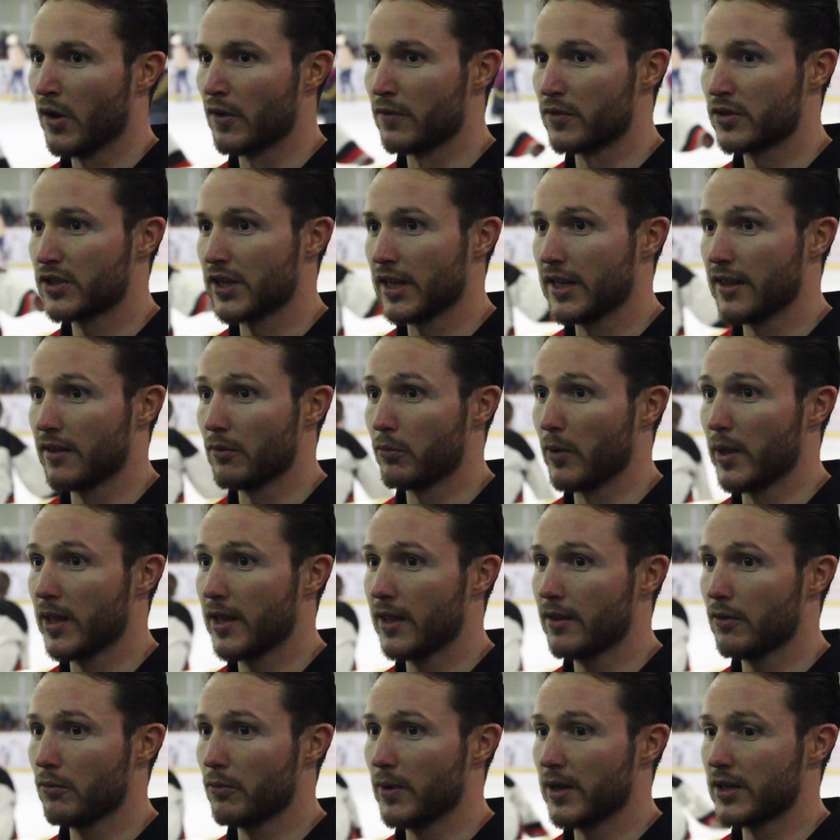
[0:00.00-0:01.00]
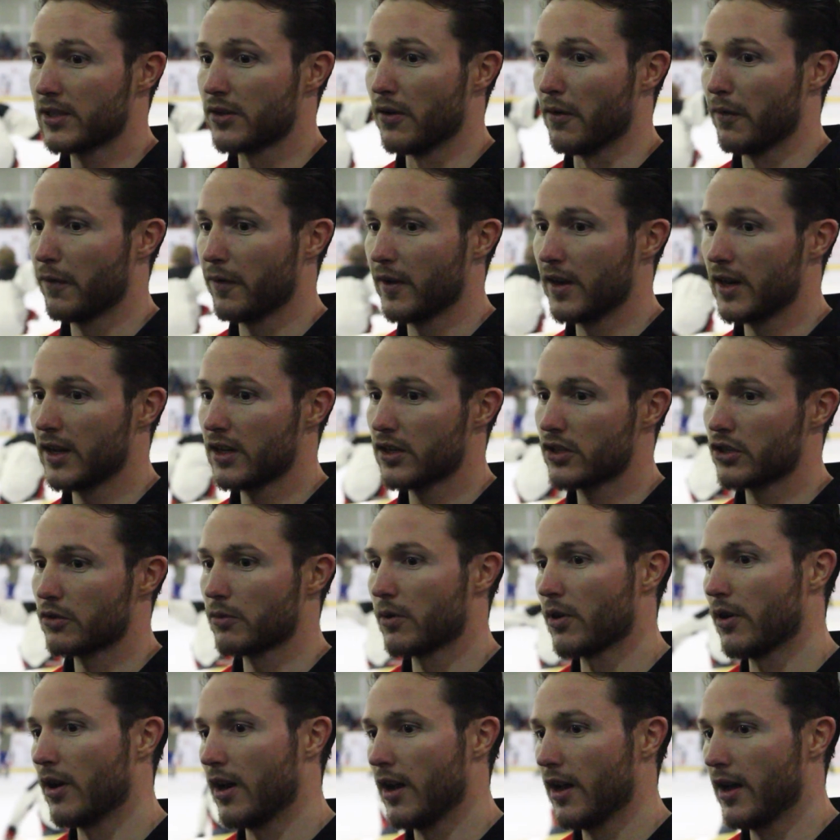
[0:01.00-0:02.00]
Obviously the week's not
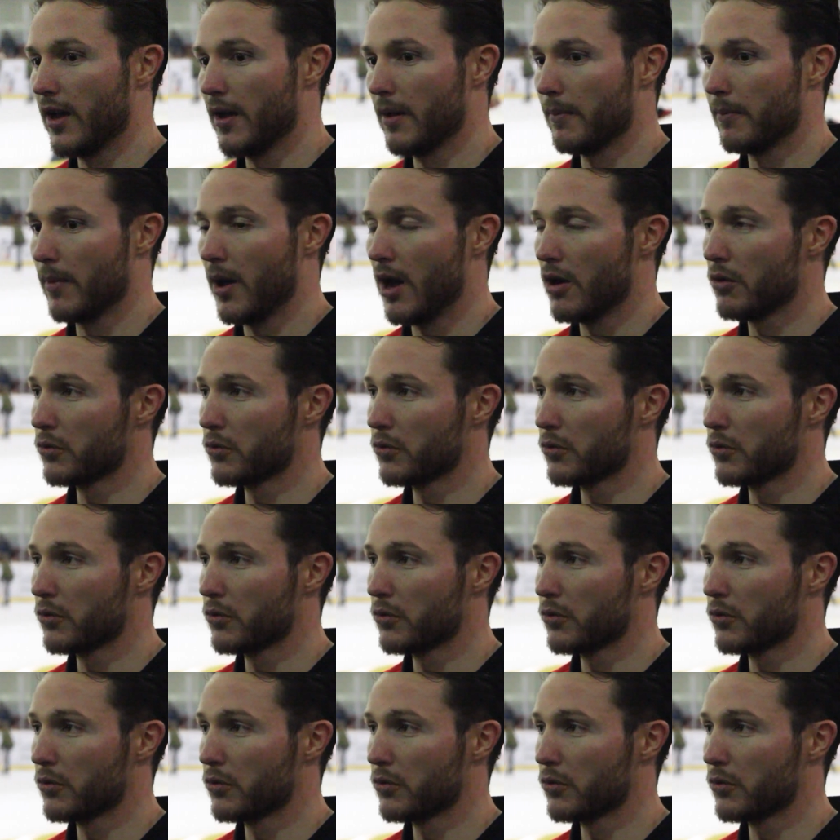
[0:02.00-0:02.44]
finished. We've got